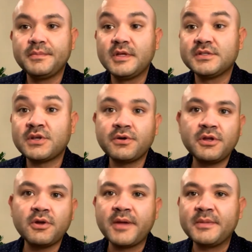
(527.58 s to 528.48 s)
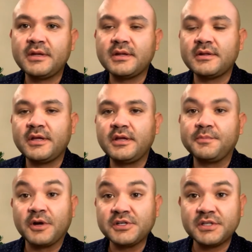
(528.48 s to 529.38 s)
So
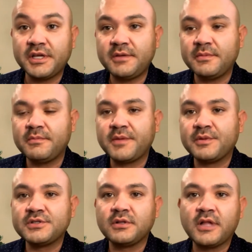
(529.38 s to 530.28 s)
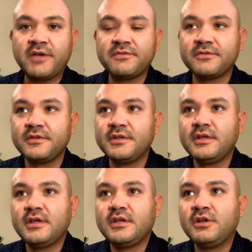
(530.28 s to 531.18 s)
personally, in my personal life,
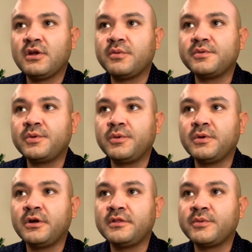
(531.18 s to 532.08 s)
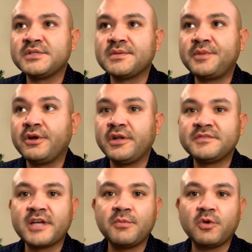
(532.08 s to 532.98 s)
there was a period of
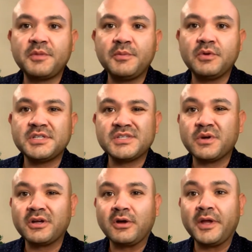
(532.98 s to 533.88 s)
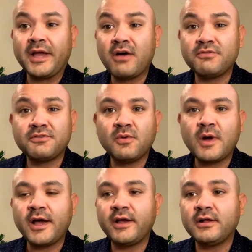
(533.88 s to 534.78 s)
time where people just weren't going out for a
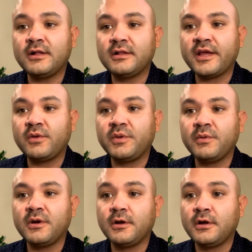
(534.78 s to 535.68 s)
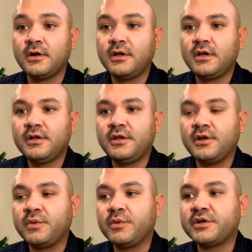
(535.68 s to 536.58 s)
while. Like, we were
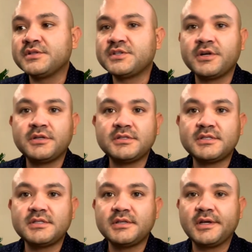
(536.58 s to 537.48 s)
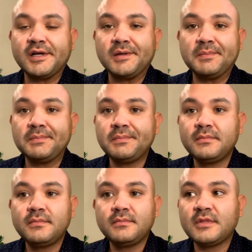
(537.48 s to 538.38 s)
concerned
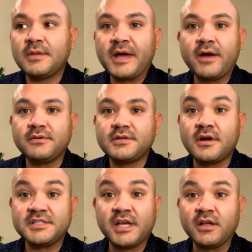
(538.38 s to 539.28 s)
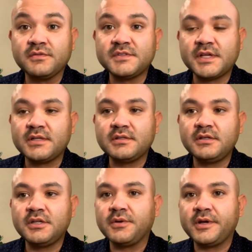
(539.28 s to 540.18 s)
about ourselves, and
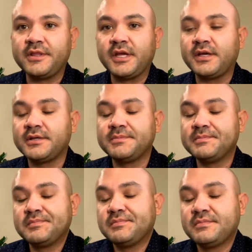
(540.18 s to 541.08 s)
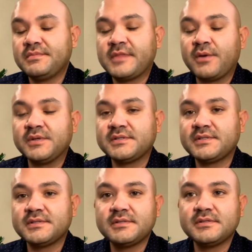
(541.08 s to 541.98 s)
I think that
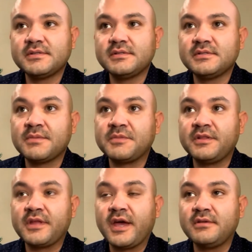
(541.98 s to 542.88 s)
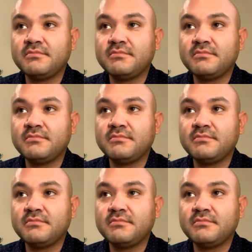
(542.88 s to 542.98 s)
was something that